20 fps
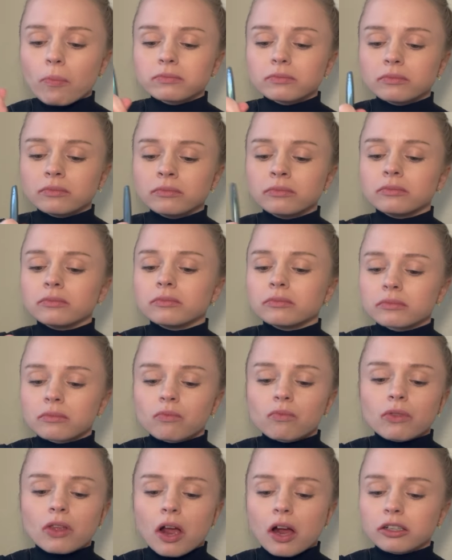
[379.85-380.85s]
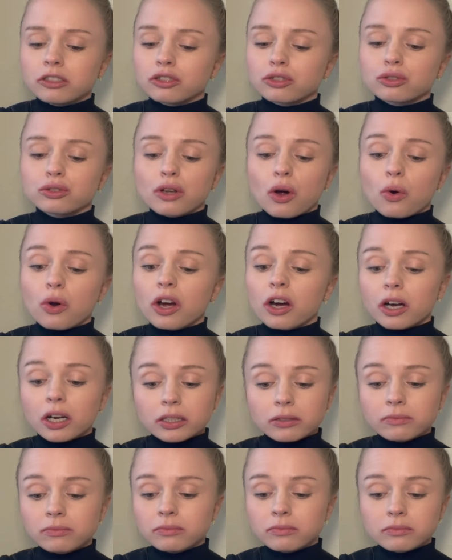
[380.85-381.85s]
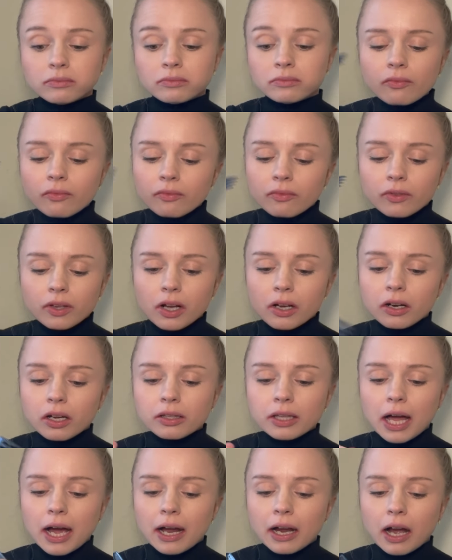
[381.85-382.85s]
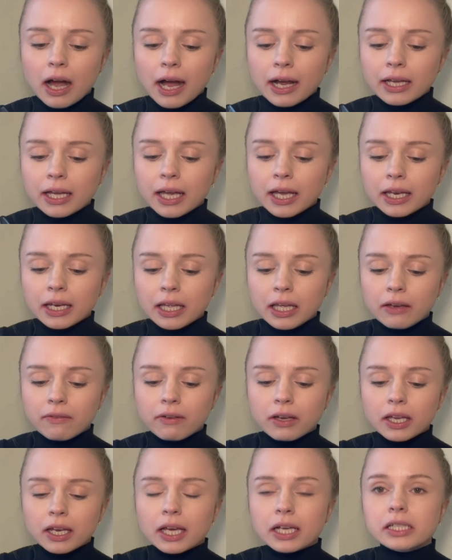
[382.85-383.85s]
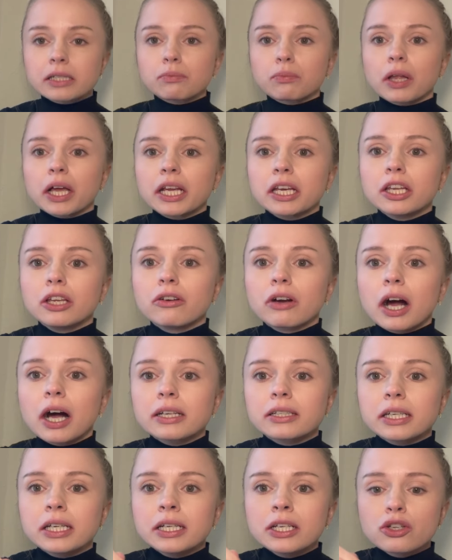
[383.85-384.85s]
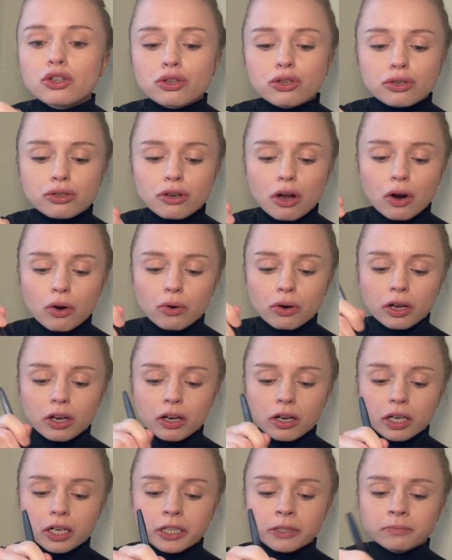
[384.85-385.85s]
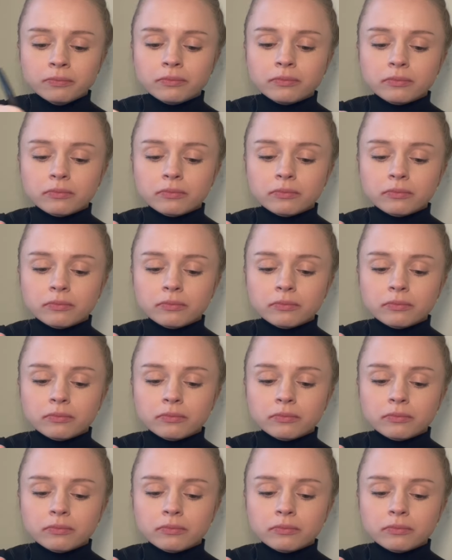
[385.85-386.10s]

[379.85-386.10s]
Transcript: It's so good. Like, I can't even explain to you guys. It is so good.